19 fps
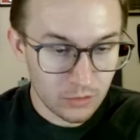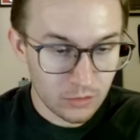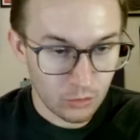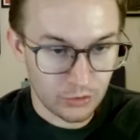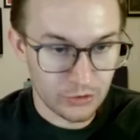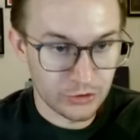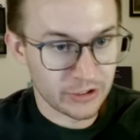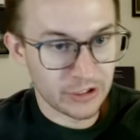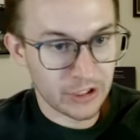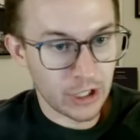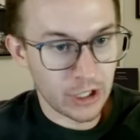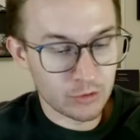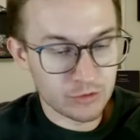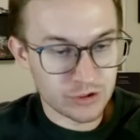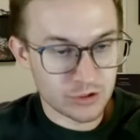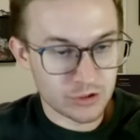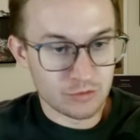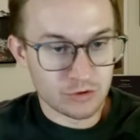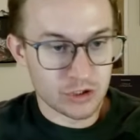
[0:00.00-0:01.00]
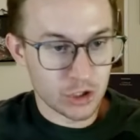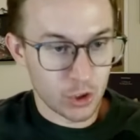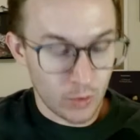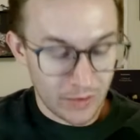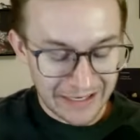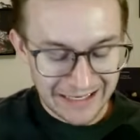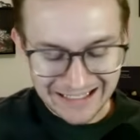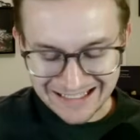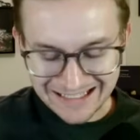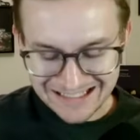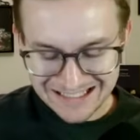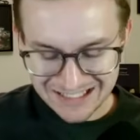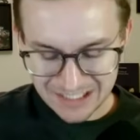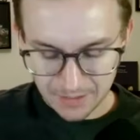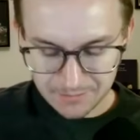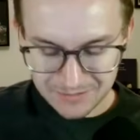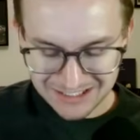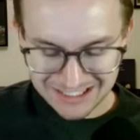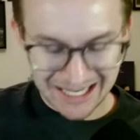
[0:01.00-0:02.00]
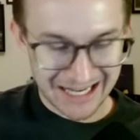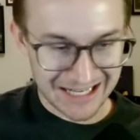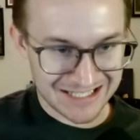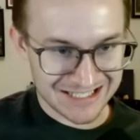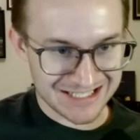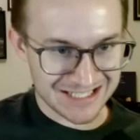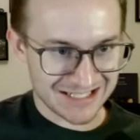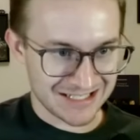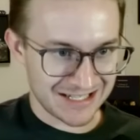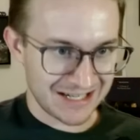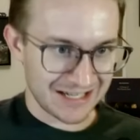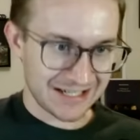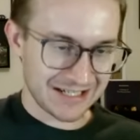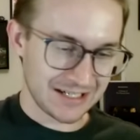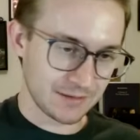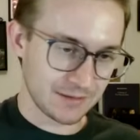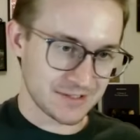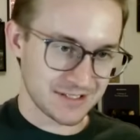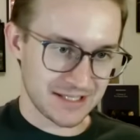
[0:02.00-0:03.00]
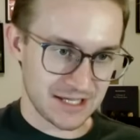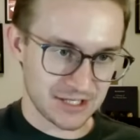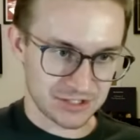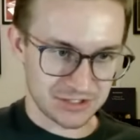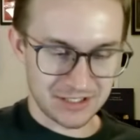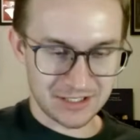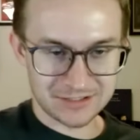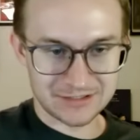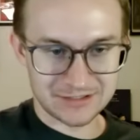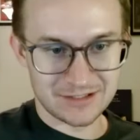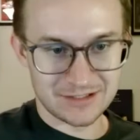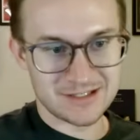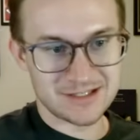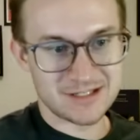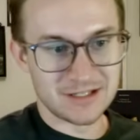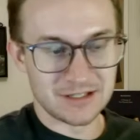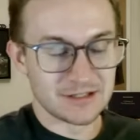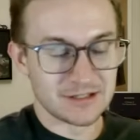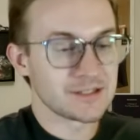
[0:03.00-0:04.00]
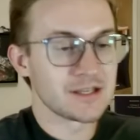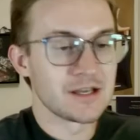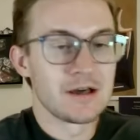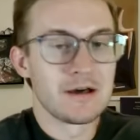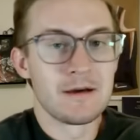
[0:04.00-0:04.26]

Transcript: or you can go to joinsubtext.com/LockedOnSuns.